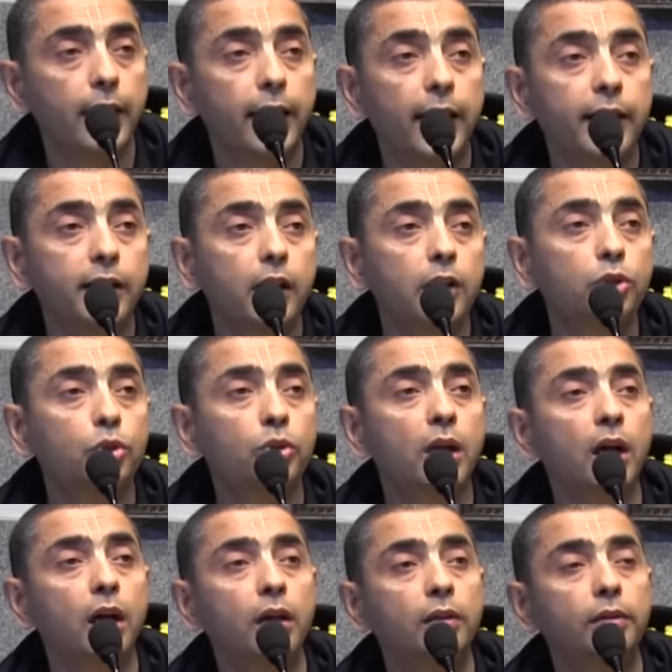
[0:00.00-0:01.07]
And
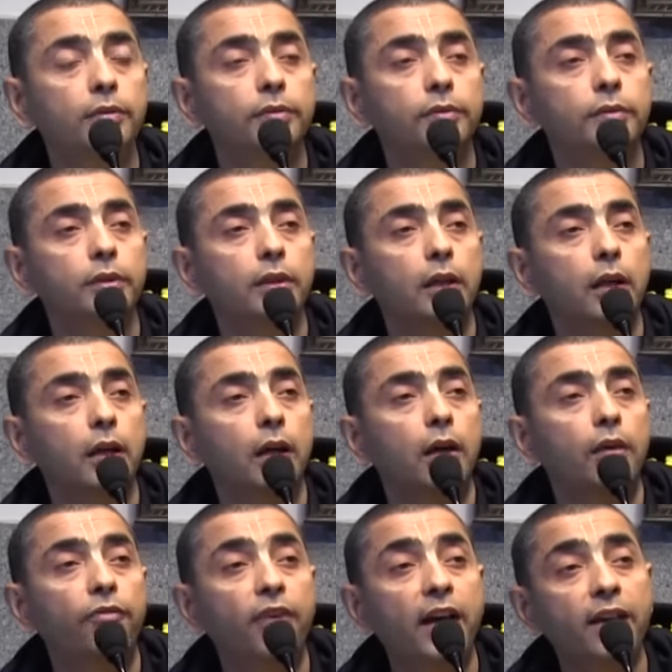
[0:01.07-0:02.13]
Arjuna
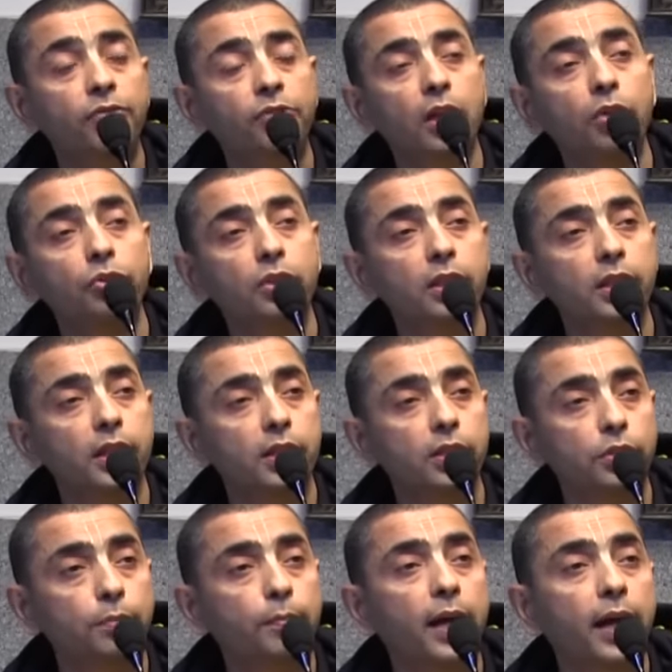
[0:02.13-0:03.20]
5,000
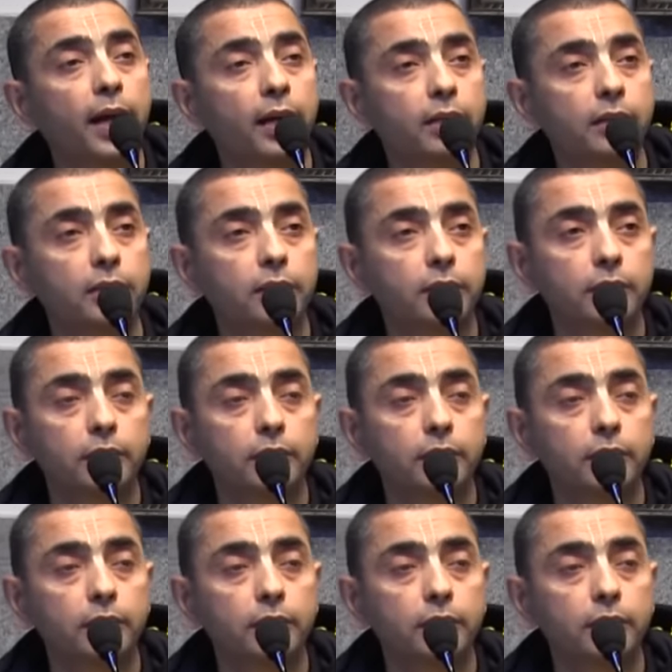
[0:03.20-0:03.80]
years back,